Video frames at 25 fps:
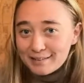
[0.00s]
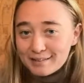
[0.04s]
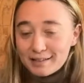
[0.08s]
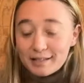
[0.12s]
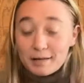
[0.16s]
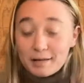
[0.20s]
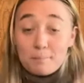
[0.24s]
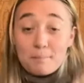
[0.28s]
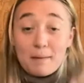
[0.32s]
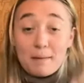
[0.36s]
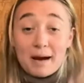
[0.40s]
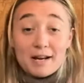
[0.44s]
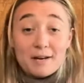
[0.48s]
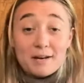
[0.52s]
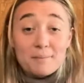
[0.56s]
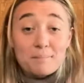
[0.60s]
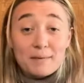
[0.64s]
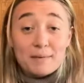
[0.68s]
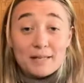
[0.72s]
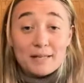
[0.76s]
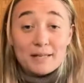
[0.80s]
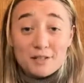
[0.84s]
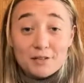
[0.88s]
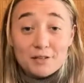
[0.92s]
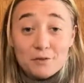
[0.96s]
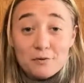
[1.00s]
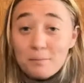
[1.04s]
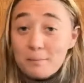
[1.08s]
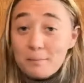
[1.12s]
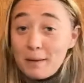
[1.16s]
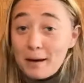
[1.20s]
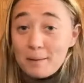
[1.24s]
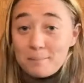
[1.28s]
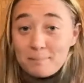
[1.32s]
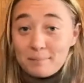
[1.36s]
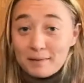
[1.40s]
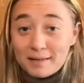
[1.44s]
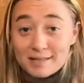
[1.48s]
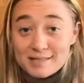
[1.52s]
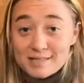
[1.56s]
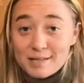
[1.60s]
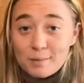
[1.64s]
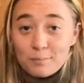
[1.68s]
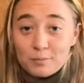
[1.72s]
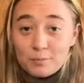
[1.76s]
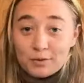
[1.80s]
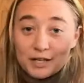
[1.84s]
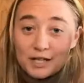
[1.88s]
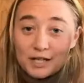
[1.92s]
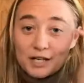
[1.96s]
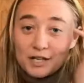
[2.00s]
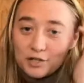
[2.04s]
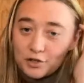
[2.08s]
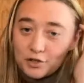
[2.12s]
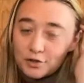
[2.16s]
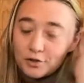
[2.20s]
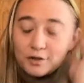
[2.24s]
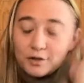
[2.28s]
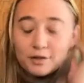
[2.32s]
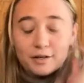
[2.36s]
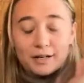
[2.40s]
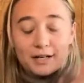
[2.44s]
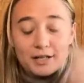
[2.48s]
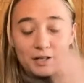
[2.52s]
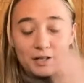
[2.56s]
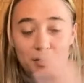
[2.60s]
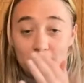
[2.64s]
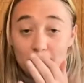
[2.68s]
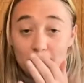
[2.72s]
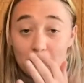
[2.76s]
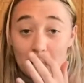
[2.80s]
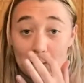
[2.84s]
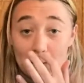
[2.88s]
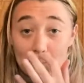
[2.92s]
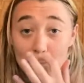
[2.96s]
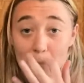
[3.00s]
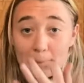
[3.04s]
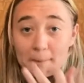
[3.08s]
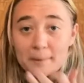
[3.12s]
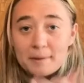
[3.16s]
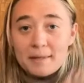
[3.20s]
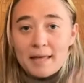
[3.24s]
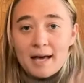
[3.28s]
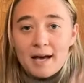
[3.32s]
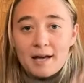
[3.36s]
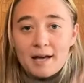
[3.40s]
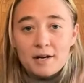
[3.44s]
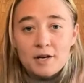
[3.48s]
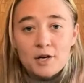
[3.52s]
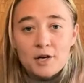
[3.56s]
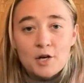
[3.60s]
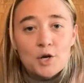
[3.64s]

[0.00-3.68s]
It might be you, it might be someone in your life that